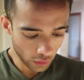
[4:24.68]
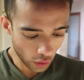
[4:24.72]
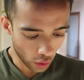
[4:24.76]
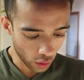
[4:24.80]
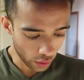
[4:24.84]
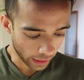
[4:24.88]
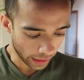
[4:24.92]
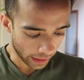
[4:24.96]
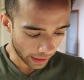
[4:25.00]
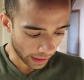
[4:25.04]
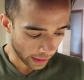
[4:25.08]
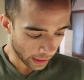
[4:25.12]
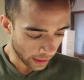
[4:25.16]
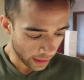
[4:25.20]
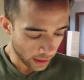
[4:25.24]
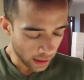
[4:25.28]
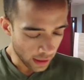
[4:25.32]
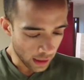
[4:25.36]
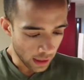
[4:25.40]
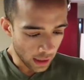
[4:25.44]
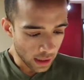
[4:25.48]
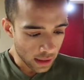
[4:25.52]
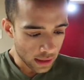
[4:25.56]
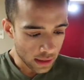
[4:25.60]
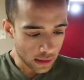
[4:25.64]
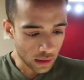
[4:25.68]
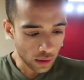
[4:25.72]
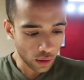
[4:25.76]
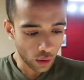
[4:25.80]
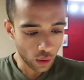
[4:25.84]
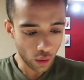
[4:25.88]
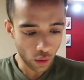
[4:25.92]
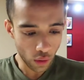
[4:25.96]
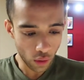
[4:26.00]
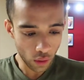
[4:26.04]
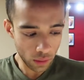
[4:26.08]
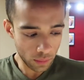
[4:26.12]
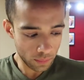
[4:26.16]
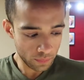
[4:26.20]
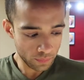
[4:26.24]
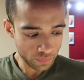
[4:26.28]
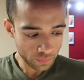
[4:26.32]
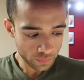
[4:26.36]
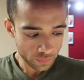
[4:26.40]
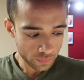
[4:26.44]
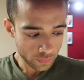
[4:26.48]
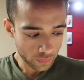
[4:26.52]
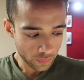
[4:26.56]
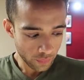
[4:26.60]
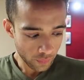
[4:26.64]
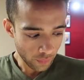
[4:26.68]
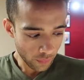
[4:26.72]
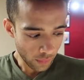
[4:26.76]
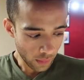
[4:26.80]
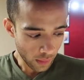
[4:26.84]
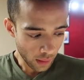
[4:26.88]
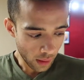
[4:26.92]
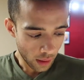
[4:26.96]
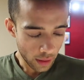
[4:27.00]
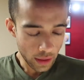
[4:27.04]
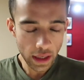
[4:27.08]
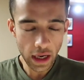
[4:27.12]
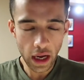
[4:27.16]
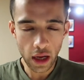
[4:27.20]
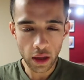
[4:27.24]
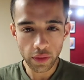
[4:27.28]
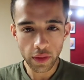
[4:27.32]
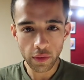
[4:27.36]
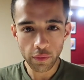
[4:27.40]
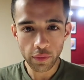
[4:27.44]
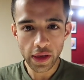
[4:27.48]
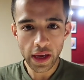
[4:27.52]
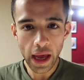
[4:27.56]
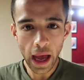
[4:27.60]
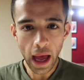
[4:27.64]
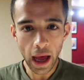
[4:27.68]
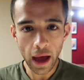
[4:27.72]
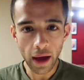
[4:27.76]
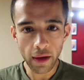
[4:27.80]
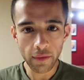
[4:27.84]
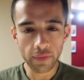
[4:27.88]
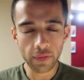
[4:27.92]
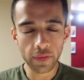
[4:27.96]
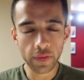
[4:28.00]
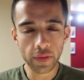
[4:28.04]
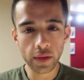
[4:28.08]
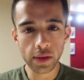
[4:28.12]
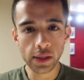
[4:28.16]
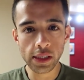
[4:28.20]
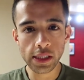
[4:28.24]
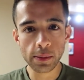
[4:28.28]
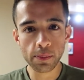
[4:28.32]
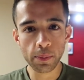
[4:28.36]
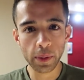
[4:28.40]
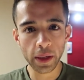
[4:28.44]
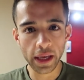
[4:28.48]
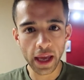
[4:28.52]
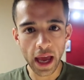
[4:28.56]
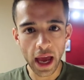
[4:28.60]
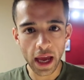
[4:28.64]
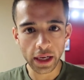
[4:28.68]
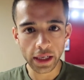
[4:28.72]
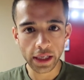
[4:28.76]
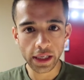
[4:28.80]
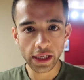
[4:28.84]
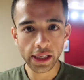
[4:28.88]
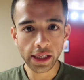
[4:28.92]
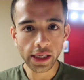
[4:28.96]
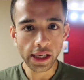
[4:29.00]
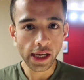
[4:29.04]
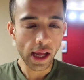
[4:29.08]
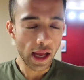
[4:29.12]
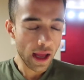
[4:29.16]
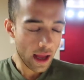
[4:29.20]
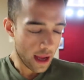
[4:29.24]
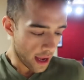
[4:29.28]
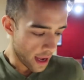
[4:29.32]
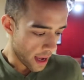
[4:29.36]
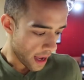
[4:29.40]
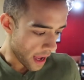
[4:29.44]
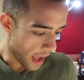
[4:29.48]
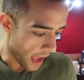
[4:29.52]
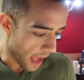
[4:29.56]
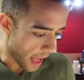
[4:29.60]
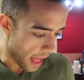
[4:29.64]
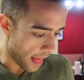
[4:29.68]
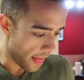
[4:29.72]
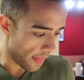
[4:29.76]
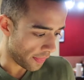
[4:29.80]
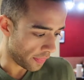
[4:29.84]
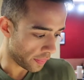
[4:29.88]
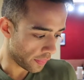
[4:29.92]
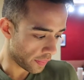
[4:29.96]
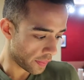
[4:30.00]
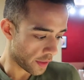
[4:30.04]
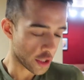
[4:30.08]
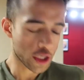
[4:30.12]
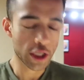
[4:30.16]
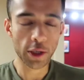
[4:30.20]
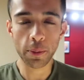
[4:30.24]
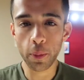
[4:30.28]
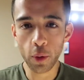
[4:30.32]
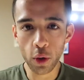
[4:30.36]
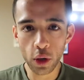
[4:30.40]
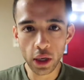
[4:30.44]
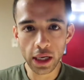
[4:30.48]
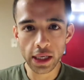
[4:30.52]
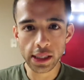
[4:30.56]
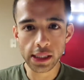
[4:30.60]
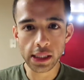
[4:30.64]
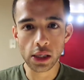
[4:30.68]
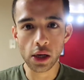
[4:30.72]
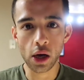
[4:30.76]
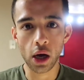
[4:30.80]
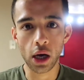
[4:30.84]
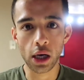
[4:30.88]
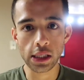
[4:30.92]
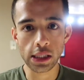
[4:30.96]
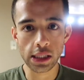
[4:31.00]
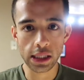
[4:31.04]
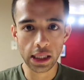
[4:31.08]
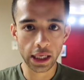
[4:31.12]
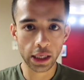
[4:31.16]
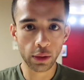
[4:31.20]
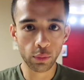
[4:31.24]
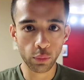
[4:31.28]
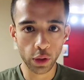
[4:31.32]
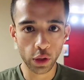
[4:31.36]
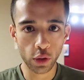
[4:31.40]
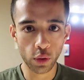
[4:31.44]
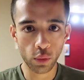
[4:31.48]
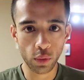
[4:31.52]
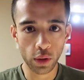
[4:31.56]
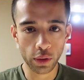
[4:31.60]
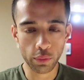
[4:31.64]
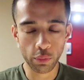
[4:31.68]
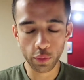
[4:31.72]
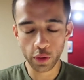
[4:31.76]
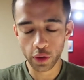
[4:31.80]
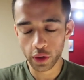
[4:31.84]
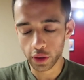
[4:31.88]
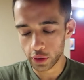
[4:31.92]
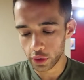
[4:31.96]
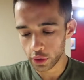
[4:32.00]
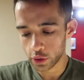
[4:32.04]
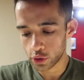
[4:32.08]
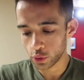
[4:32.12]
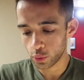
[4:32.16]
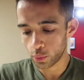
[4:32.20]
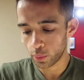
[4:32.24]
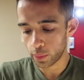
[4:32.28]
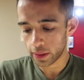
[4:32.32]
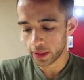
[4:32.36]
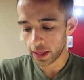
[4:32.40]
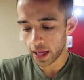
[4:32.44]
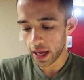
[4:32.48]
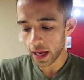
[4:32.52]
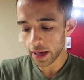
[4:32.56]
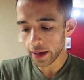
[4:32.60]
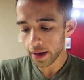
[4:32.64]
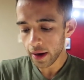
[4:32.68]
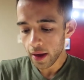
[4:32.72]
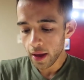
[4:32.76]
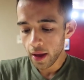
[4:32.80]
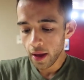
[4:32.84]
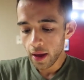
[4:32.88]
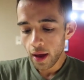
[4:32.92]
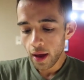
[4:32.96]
Okay, so now that we have the spaghetti and the chipotle sauce, like we know what we're gonna do with that.